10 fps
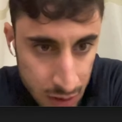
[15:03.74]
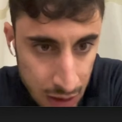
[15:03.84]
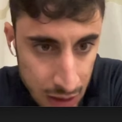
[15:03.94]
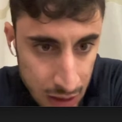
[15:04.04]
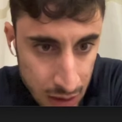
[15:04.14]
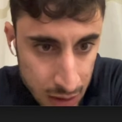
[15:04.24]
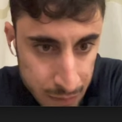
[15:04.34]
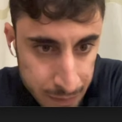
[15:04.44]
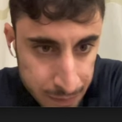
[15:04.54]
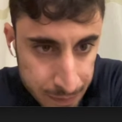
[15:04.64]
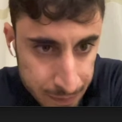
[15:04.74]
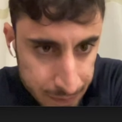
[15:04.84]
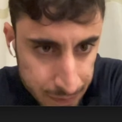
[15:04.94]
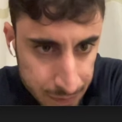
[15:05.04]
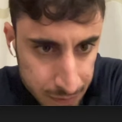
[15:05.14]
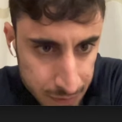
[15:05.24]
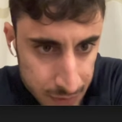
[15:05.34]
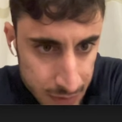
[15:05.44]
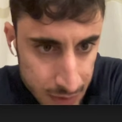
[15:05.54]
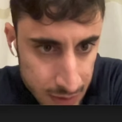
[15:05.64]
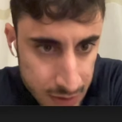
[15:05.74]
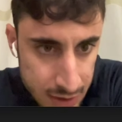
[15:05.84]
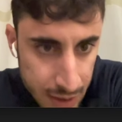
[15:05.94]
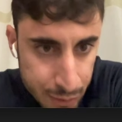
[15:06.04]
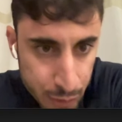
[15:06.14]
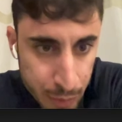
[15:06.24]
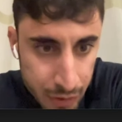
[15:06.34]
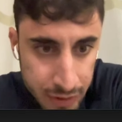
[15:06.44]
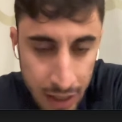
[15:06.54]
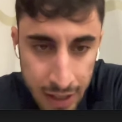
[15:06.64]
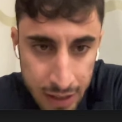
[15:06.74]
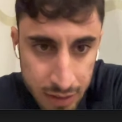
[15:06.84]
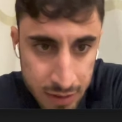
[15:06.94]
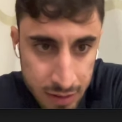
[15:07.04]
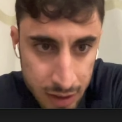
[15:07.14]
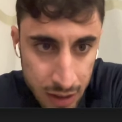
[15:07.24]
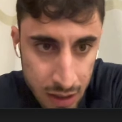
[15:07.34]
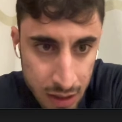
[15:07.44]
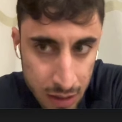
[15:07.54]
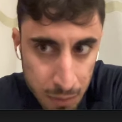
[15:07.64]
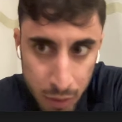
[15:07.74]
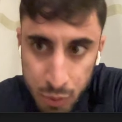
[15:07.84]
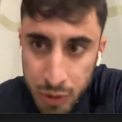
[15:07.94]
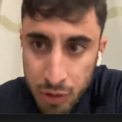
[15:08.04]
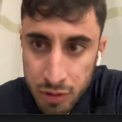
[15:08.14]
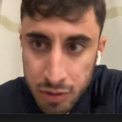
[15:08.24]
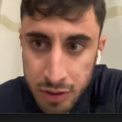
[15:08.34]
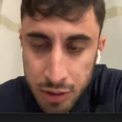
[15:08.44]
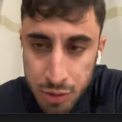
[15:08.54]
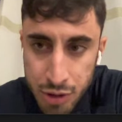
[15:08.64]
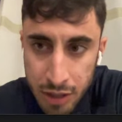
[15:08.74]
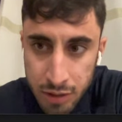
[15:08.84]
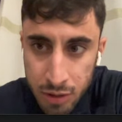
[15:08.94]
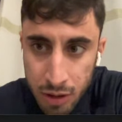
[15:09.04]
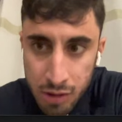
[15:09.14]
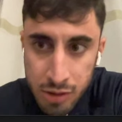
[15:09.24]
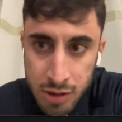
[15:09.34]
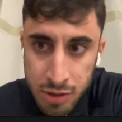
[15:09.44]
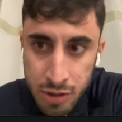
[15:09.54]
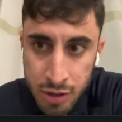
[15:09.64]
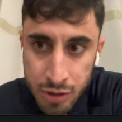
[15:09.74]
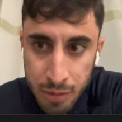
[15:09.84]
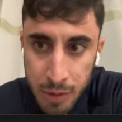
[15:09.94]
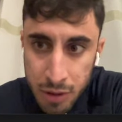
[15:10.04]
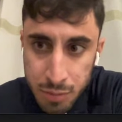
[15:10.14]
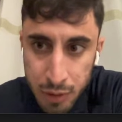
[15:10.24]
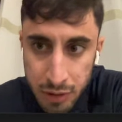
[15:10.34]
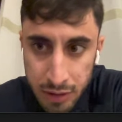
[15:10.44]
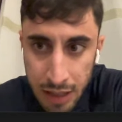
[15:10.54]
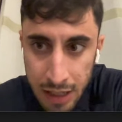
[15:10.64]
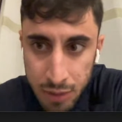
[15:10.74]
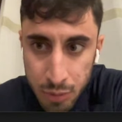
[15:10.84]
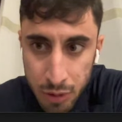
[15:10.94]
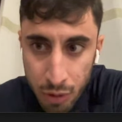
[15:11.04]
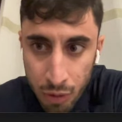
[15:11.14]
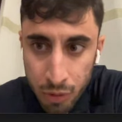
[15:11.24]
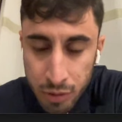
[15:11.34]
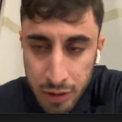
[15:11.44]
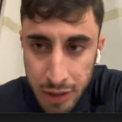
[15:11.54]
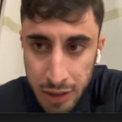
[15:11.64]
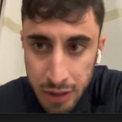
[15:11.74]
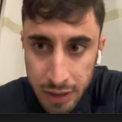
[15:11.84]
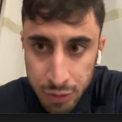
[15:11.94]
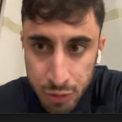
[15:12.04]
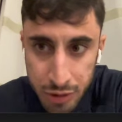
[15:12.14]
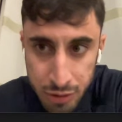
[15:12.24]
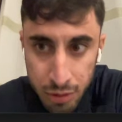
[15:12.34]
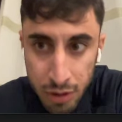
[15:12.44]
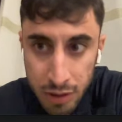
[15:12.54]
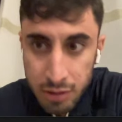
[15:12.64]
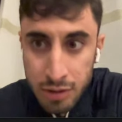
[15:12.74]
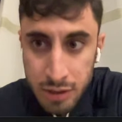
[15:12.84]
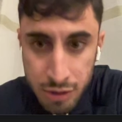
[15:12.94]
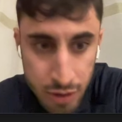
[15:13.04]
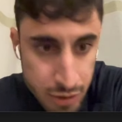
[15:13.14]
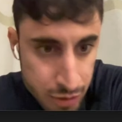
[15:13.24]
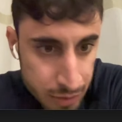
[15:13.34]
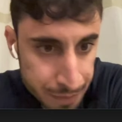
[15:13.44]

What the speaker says: Um, the same for burn dyad, but we don't need to check the collateralization ratio because burning dyad will only increase your collateralization ratio.